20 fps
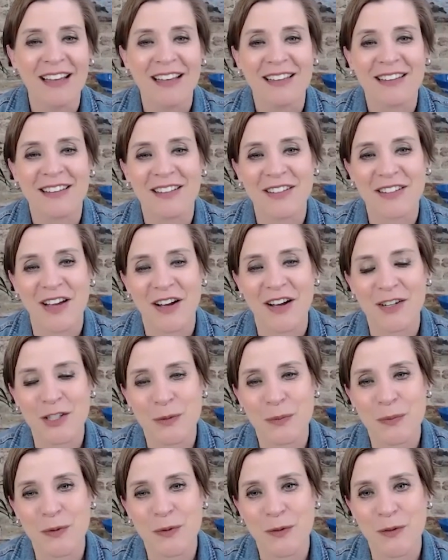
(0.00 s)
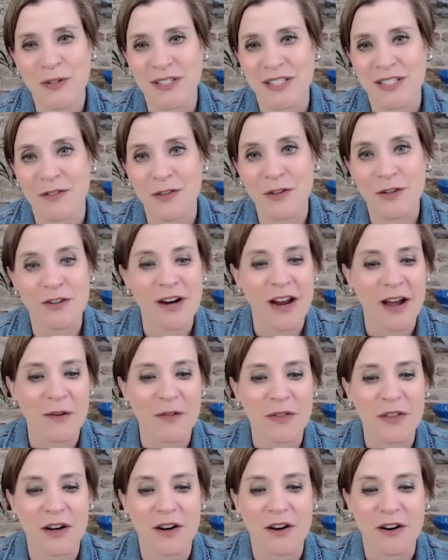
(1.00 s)
Look, entrepreneurs, if you're
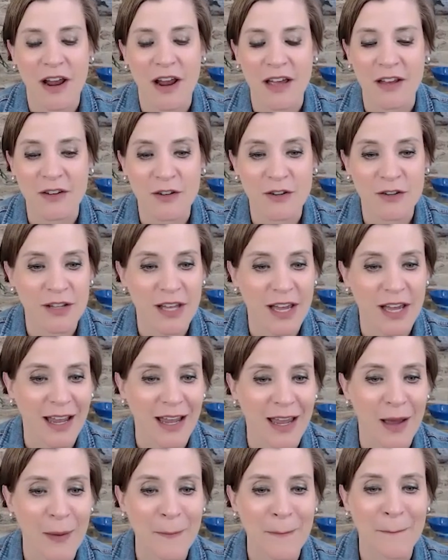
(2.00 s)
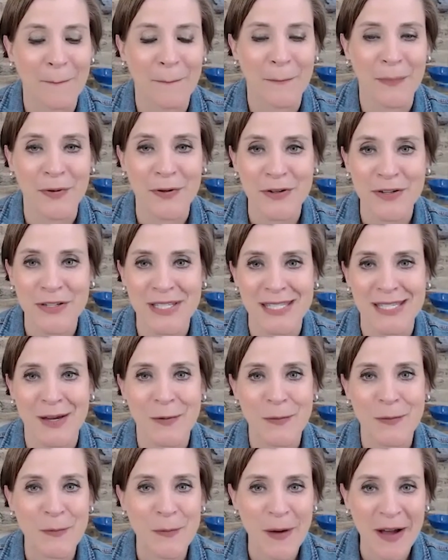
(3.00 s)
out there and you're like, books?
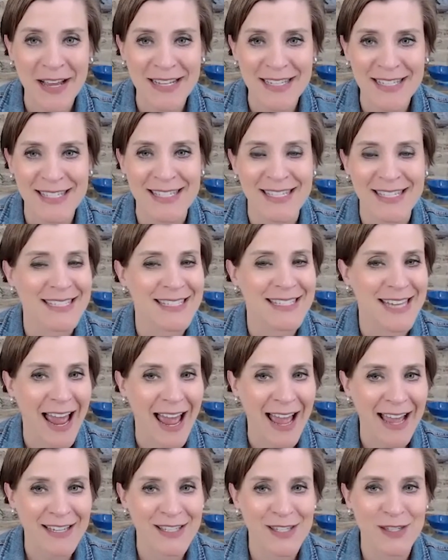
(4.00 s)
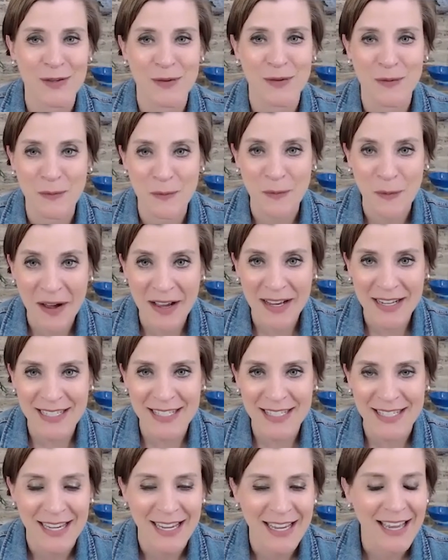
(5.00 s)
What? Tax?
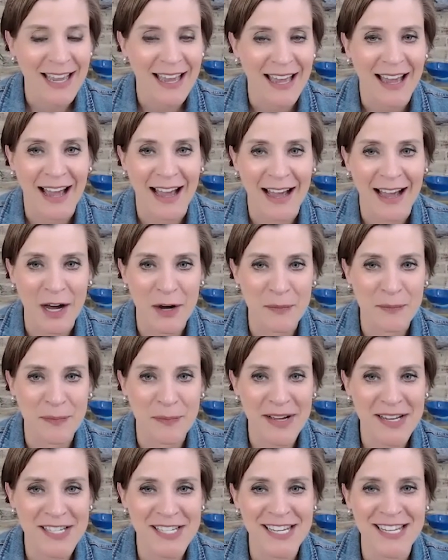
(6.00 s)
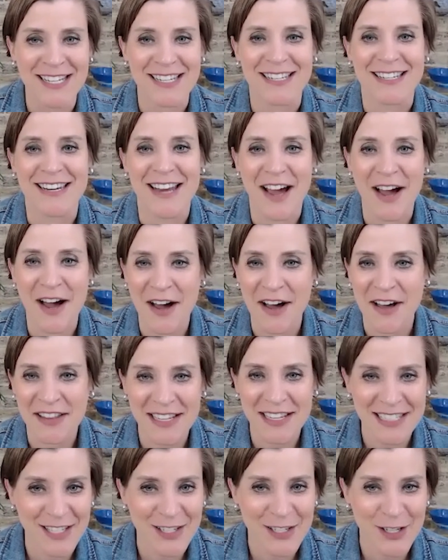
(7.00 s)
What? A budget? Nah,
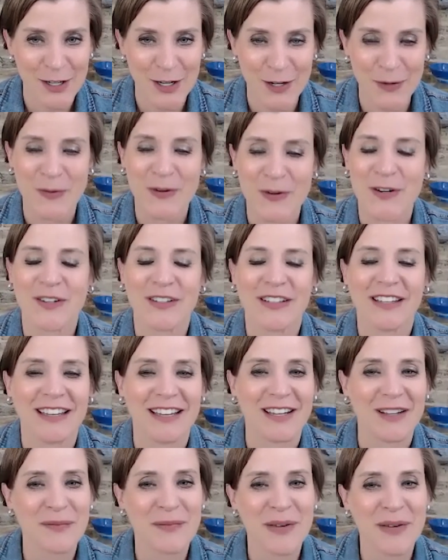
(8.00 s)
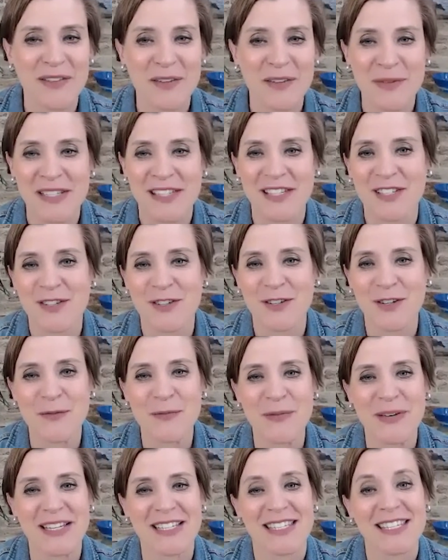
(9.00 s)
that's a dirty word. Look, Pivot Business
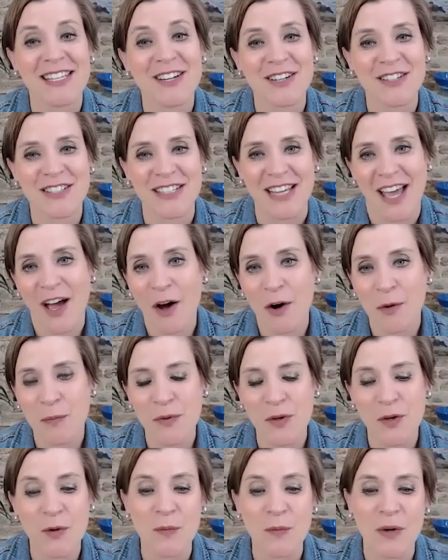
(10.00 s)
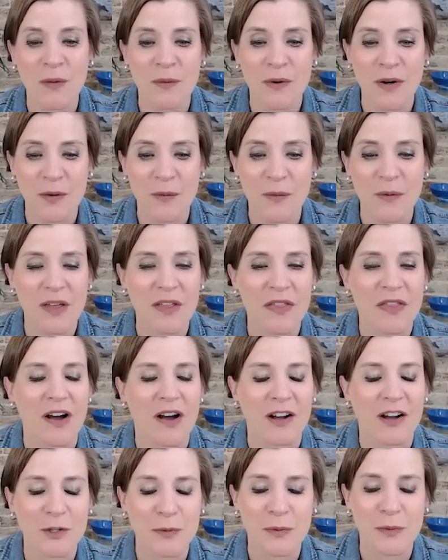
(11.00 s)
Group is here to help you. We work with
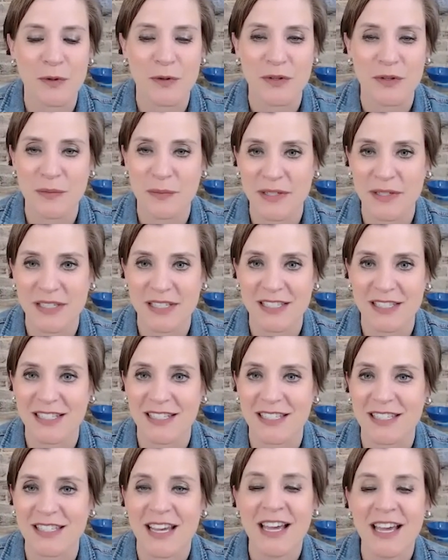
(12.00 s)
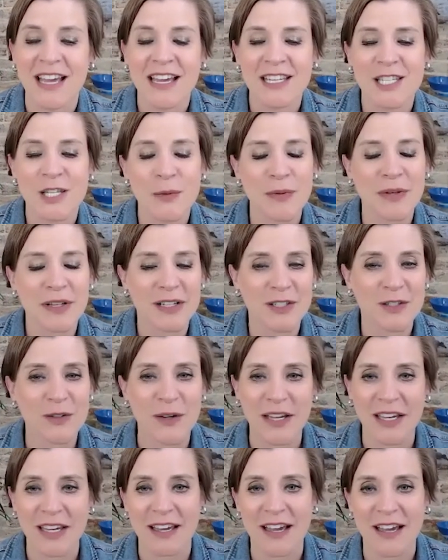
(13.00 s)
entrepreneurs and businesses typically
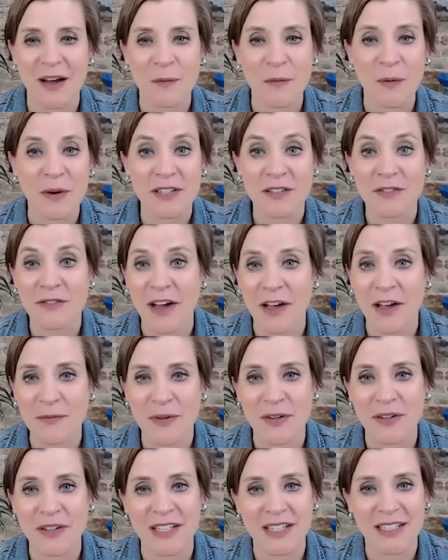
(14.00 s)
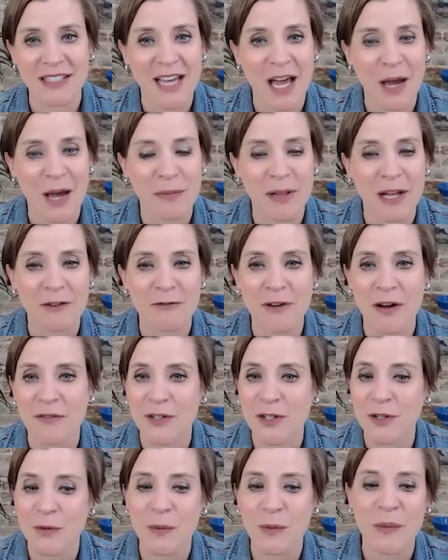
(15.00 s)
doing 1 to 5 million in top line
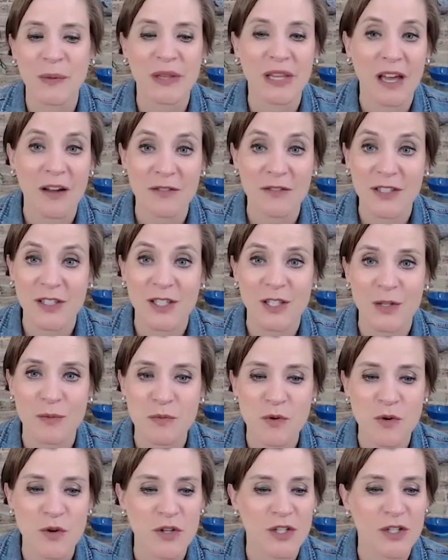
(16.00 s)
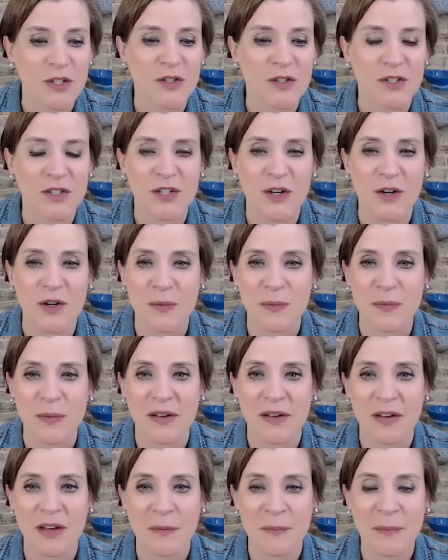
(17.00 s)
revenue. We would love to support you. Just go to
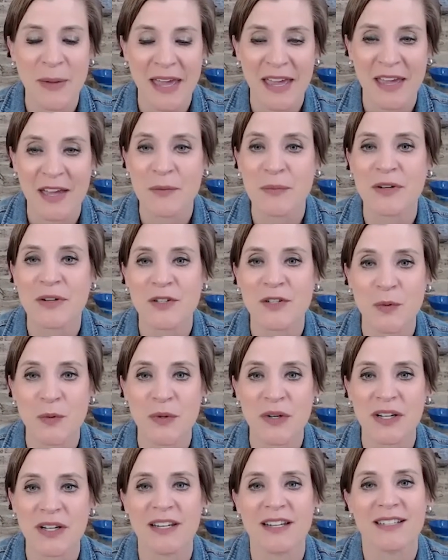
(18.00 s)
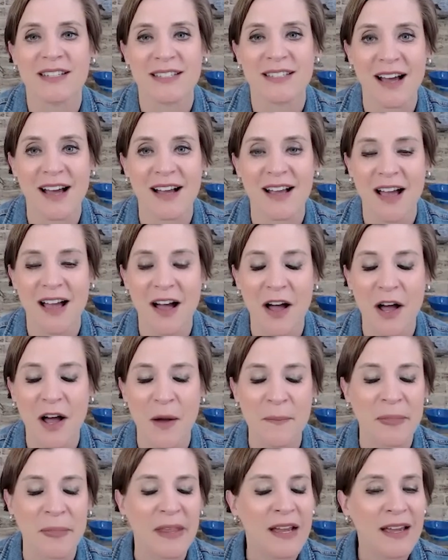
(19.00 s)

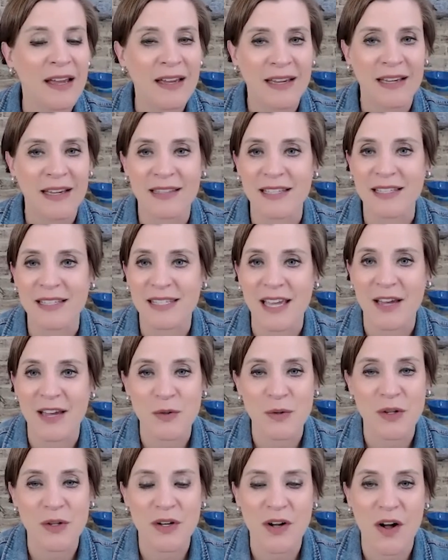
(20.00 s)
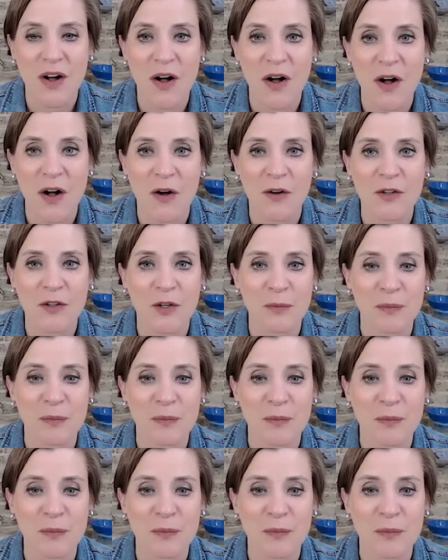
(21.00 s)
pamjordan.com, hit the schedule a call. You'll meet
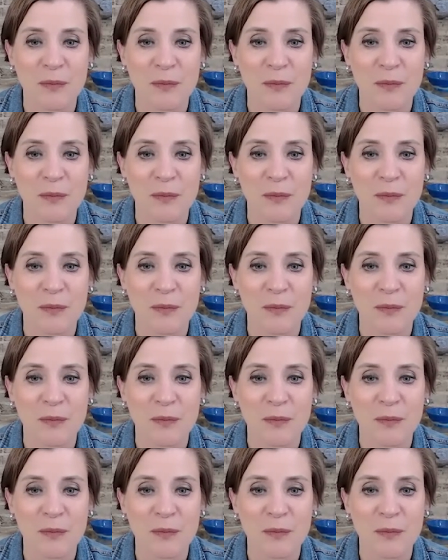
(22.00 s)
with